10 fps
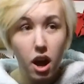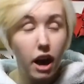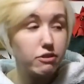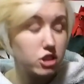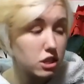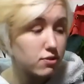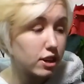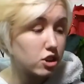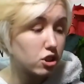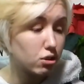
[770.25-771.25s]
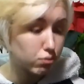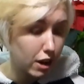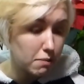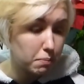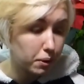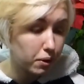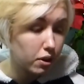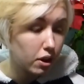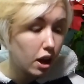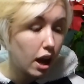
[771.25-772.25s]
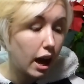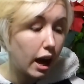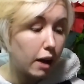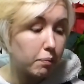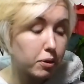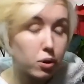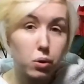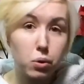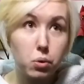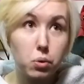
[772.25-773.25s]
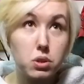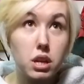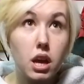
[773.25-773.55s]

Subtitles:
I've just finished a great book called